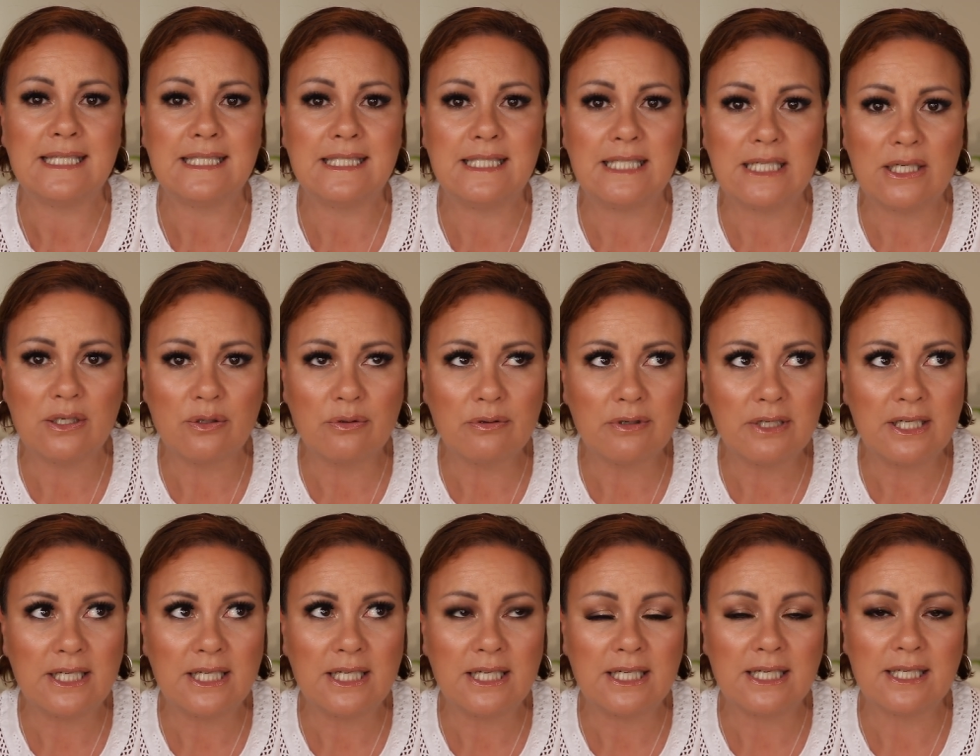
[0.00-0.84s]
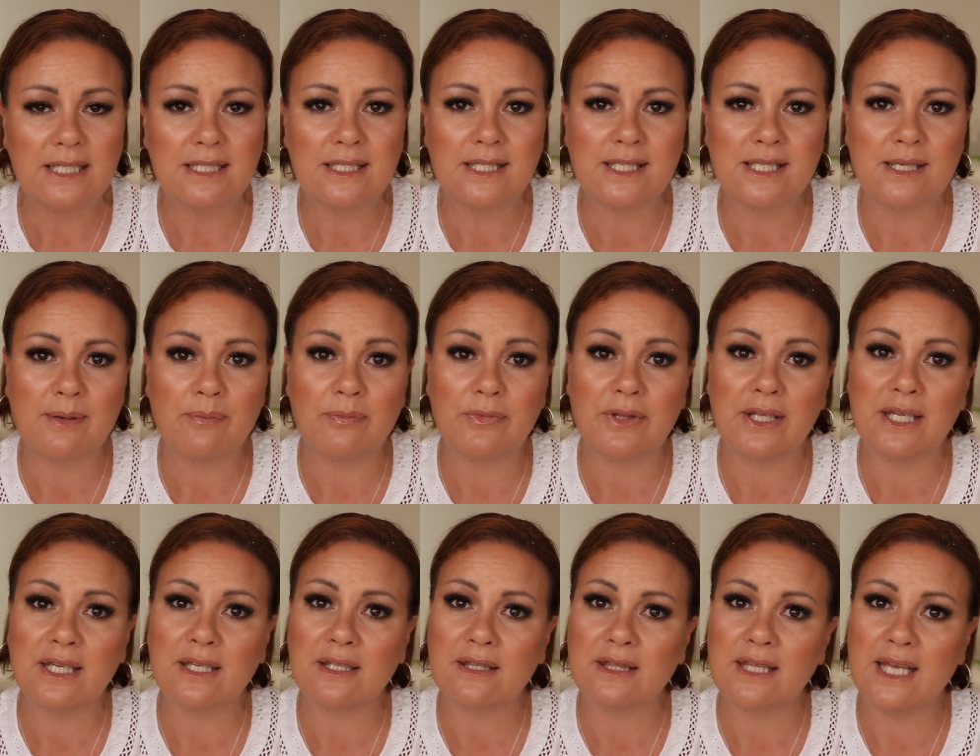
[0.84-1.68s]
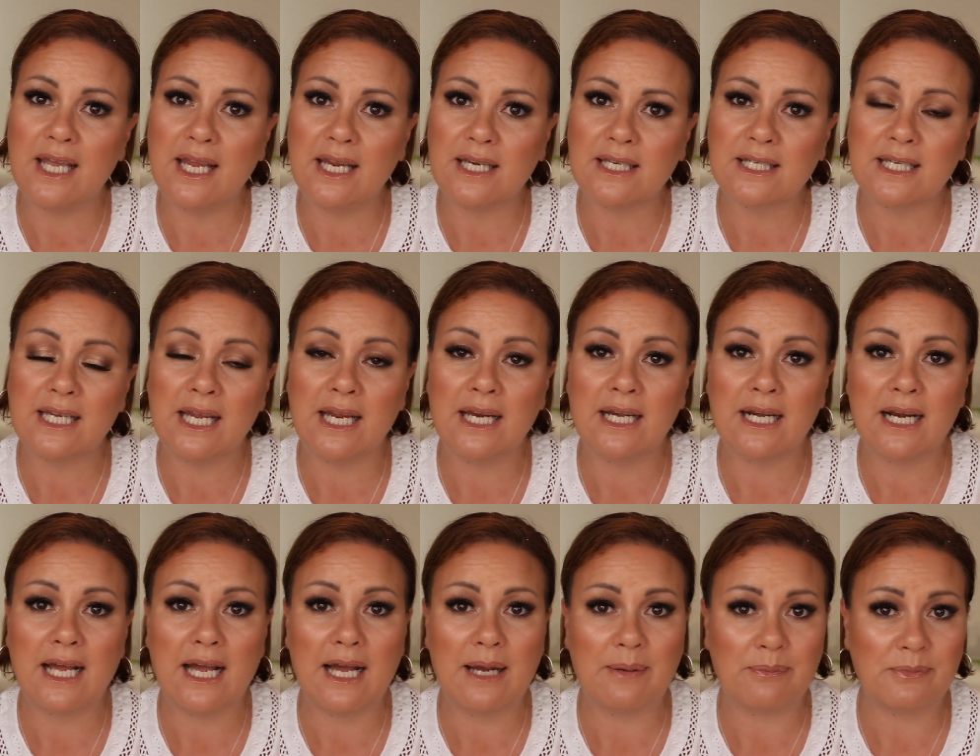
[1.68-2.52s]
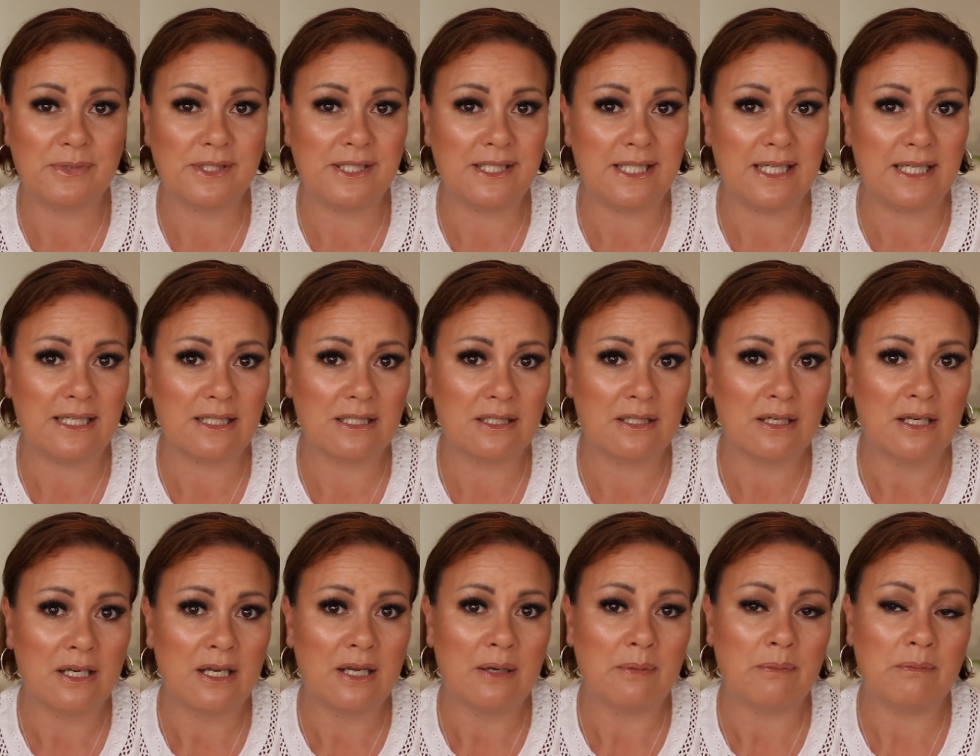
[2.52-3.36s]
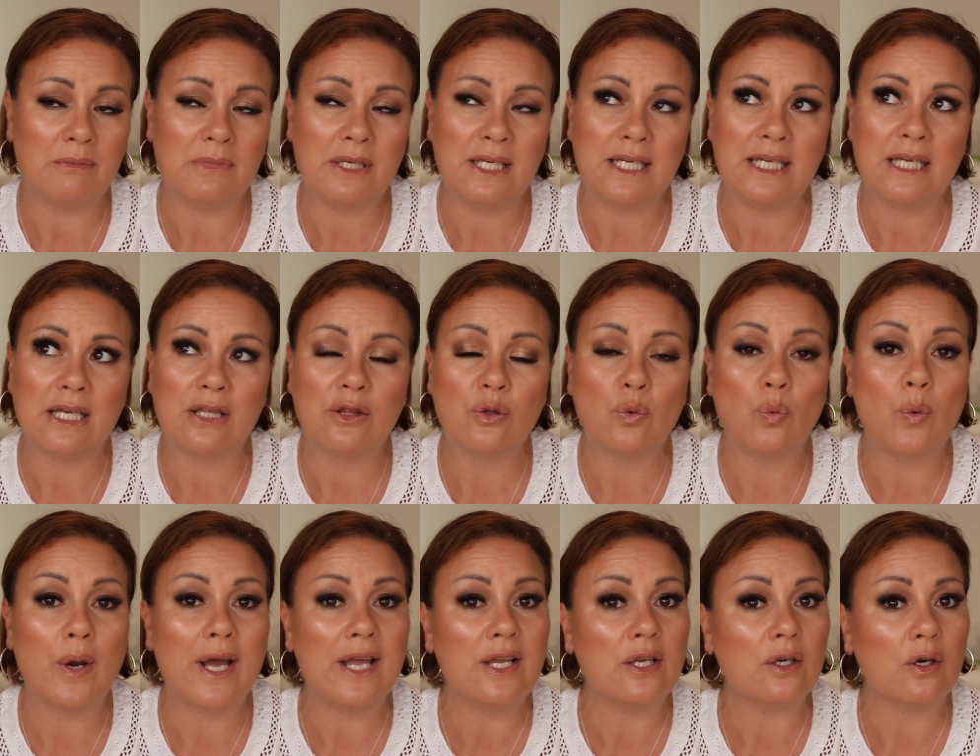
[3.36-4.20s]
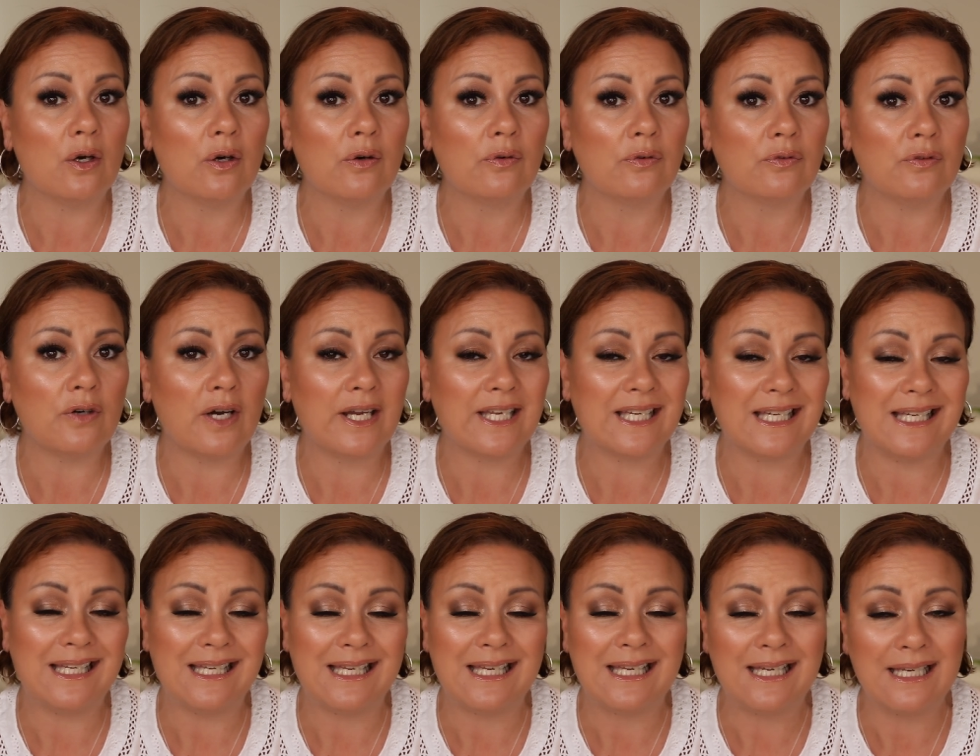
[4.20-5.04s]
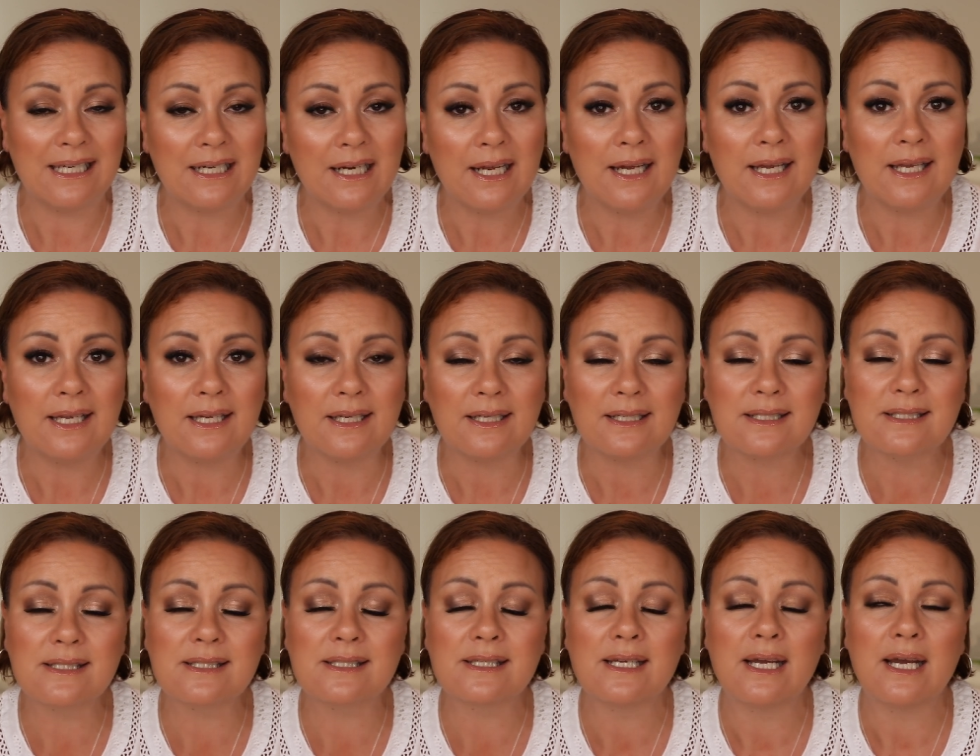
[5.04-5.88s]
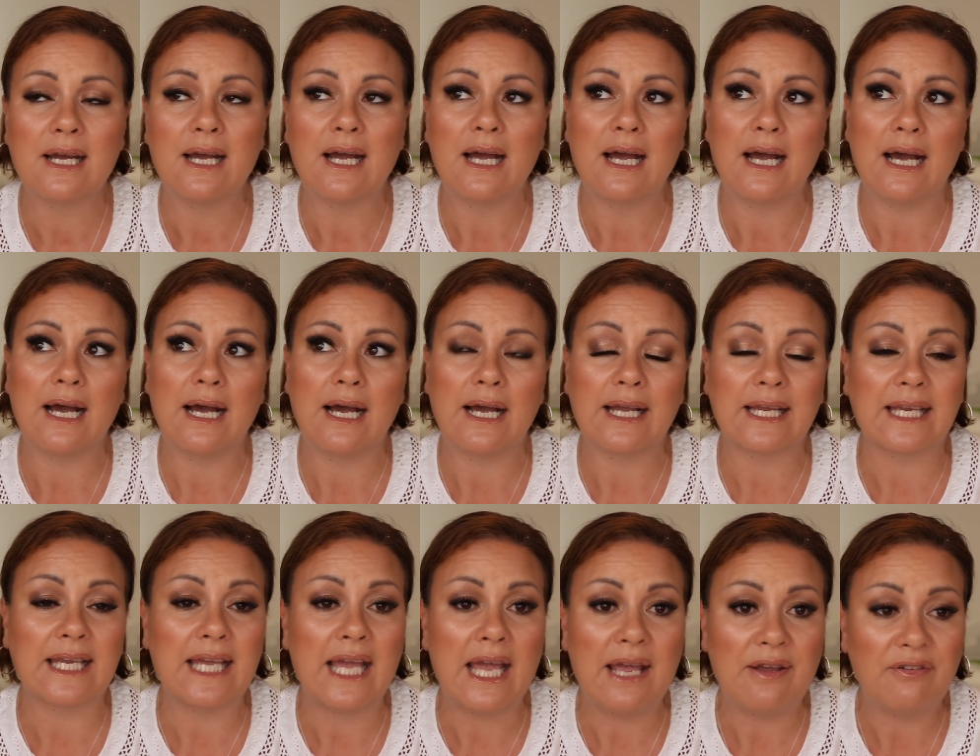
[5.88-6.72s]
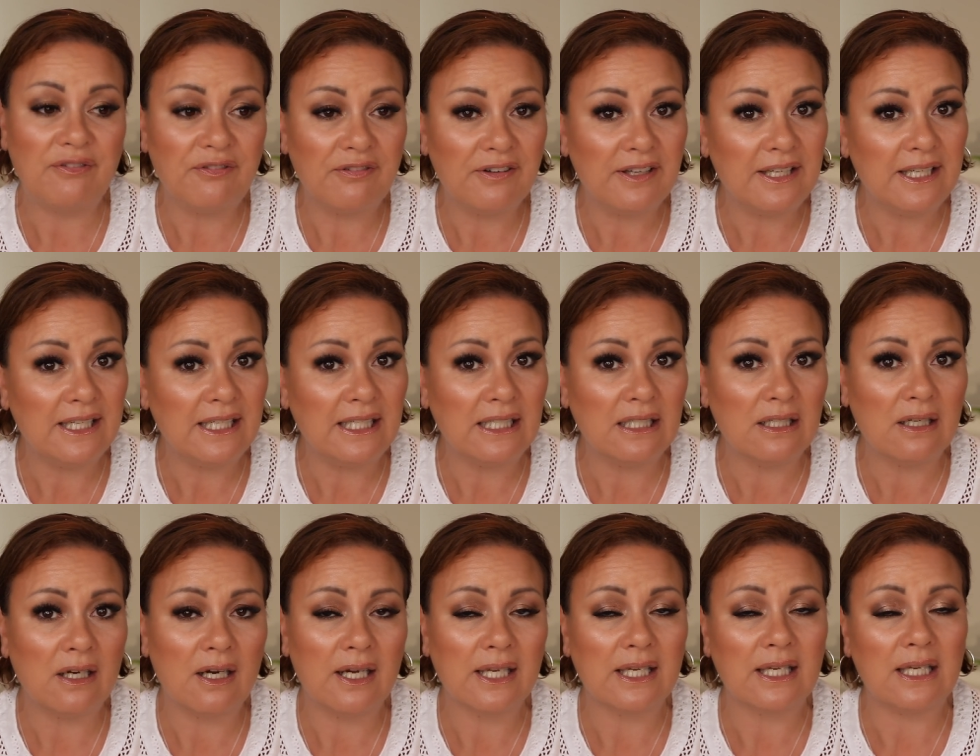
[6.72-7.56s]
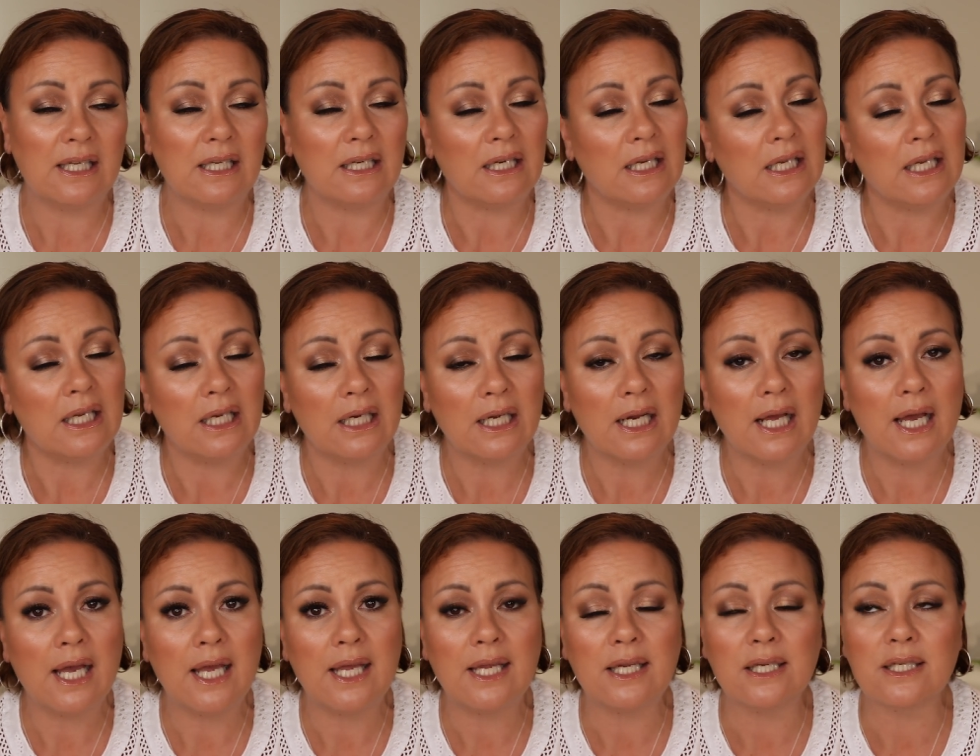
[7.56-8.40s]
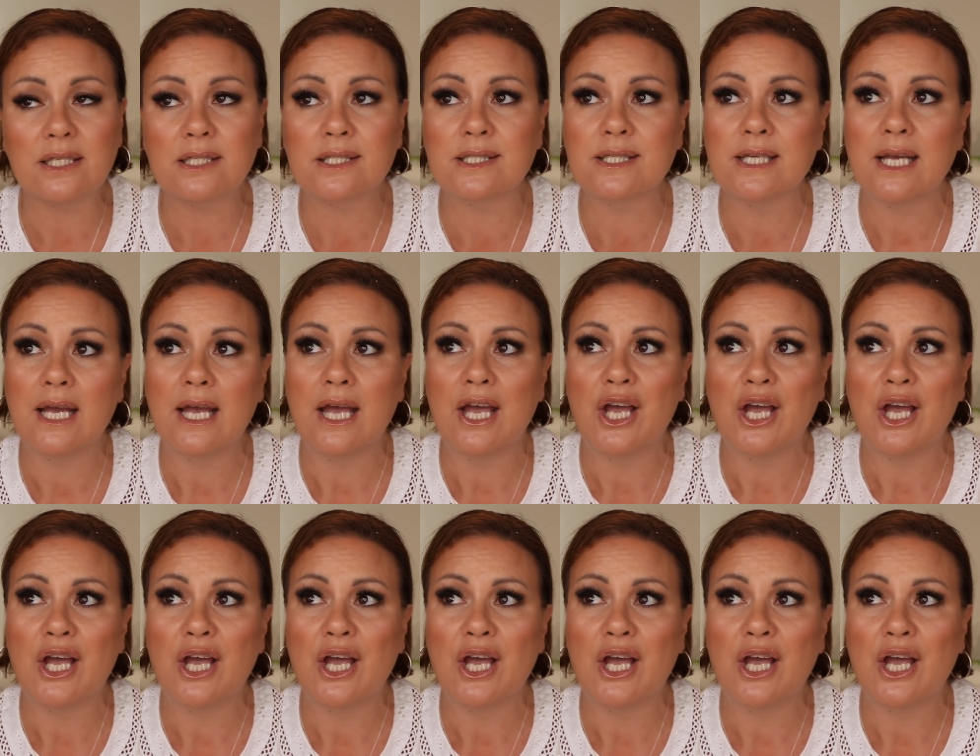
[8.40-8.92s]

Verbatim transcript: dairy is something that can upset me in the way of I get headaches, caffeine, I get headaches.